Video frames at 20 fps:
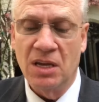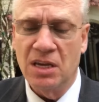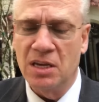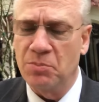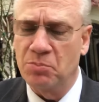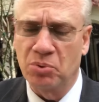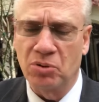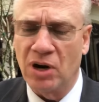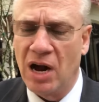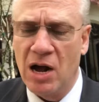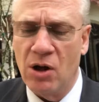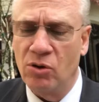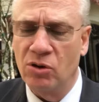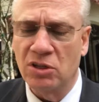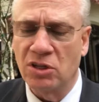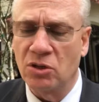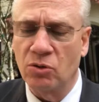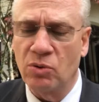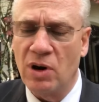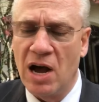he
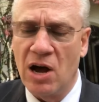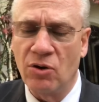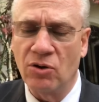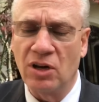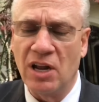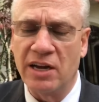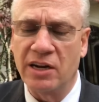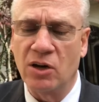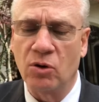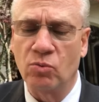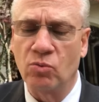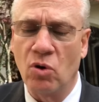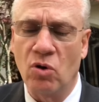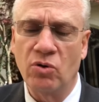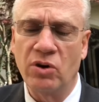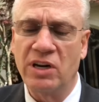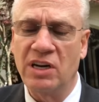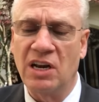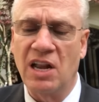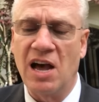prowls around like a
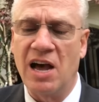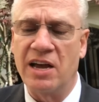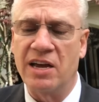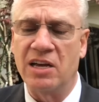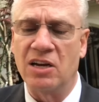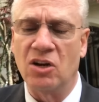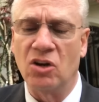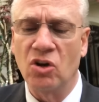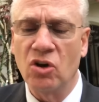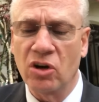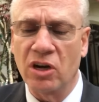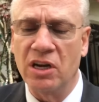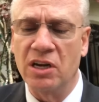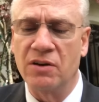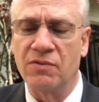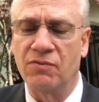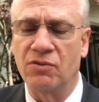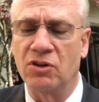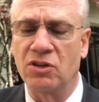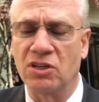roaring lion
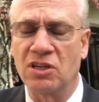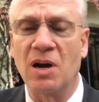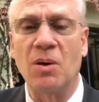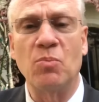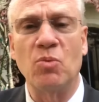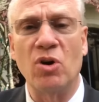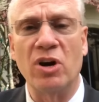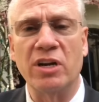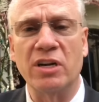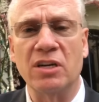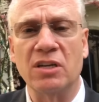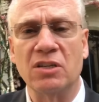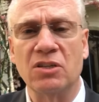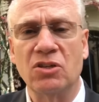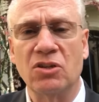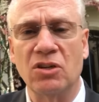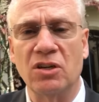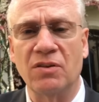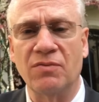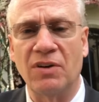looking for someone
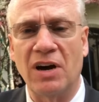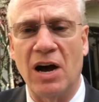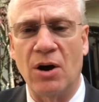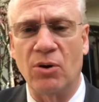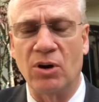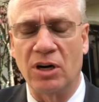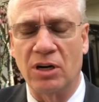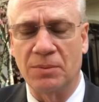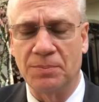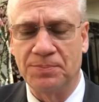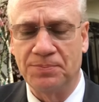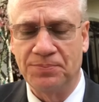to devour.